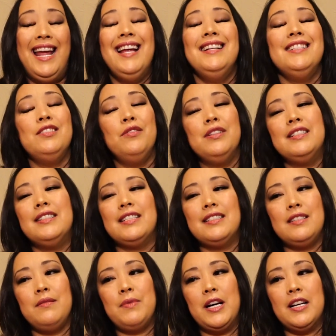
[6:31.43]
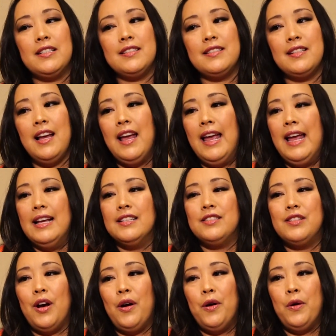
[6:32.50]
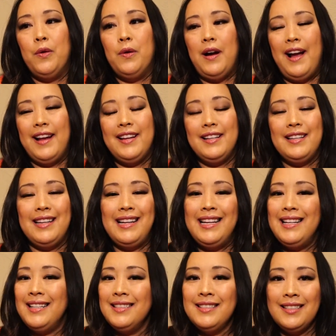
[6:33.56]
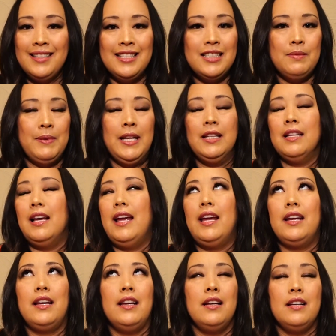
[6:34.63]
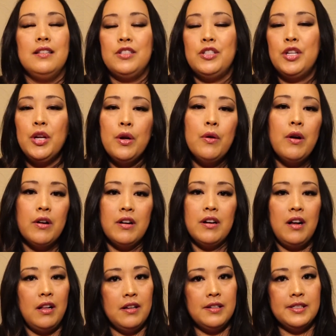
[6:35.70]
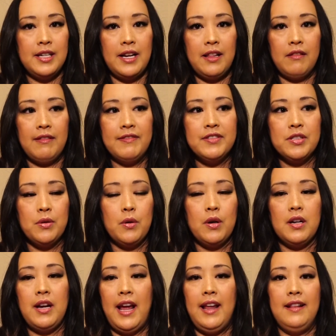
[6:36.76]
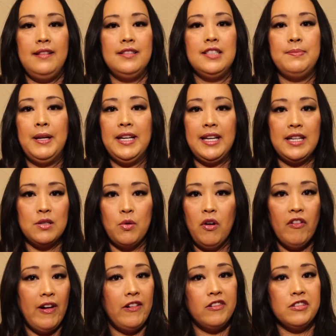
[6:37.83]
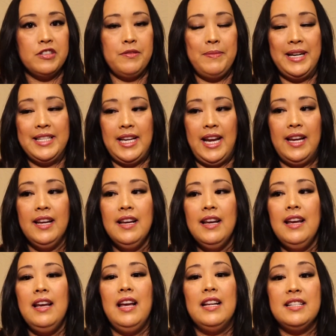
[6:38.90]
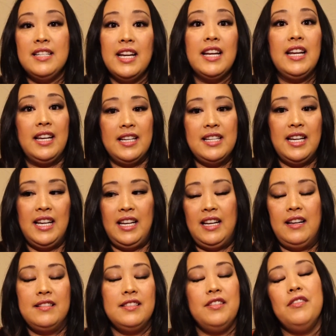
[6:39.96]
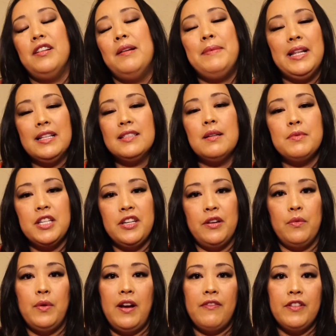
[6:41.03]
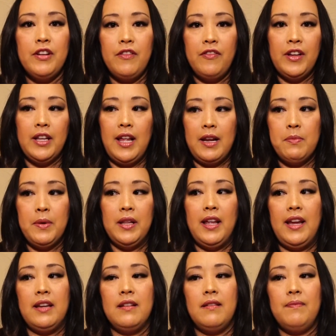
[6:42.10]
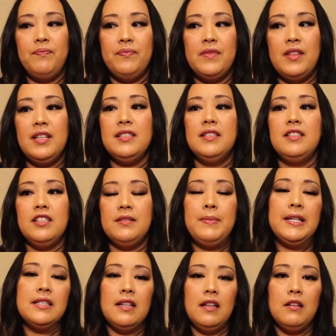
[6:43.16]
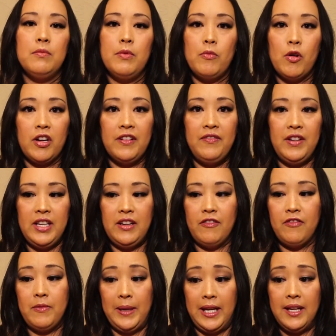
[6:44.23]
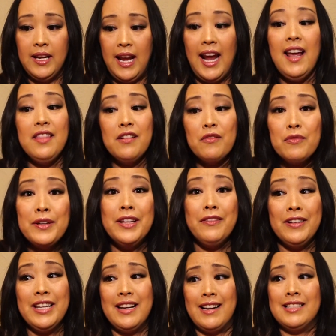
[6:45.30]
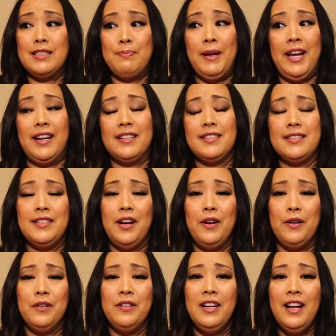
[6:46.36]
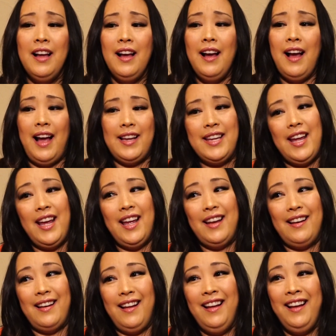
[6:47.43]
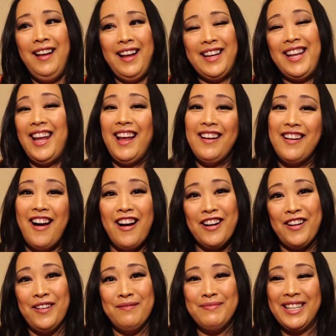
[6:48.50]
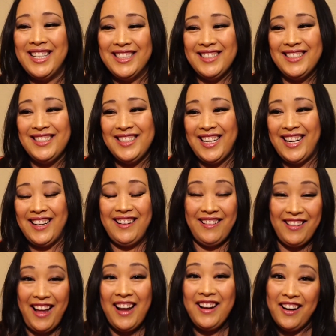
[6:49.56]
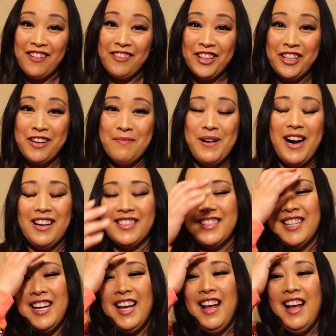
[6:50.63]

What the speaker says: And it's only 60 bucks, so I can easily spend like $200 at a thrift store and spending 12 hours of my day and digging and digging in. So I mean, it's up to you, whatever you feel like, but like this just makes it a little bit more convenient for me. And they're really, really nice picks, so I can't knock them, because it's like I got a really good box.